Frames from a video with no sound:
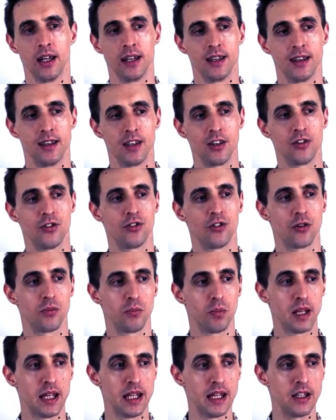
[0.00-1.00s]
This should
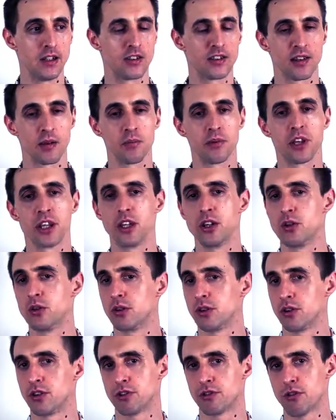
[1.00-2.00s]
be something you
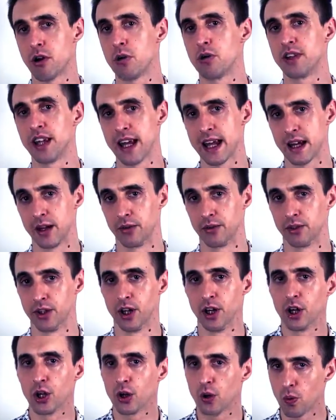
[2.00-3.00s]
could throw down
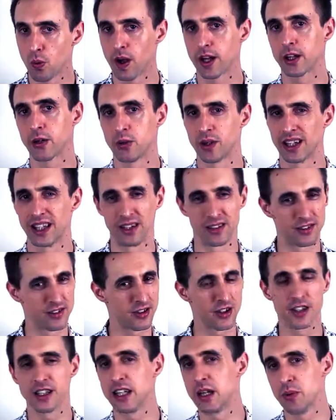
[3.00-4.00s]
quite quickly.
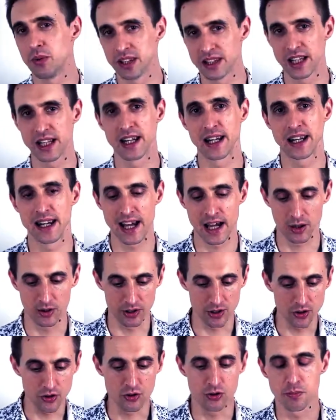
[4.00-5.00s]
Certainly within an hour
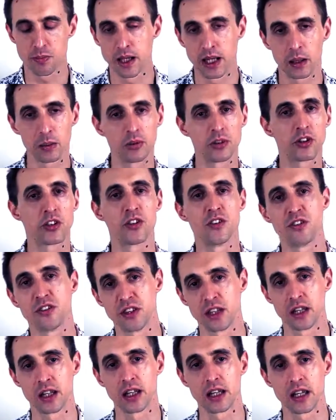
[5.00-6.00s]
you should be able to
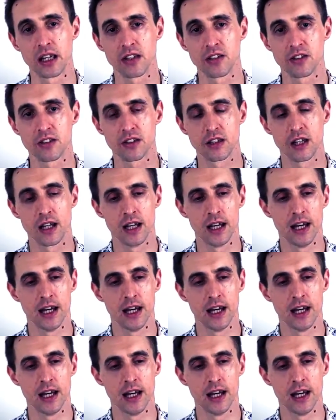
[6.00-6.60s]
consider this.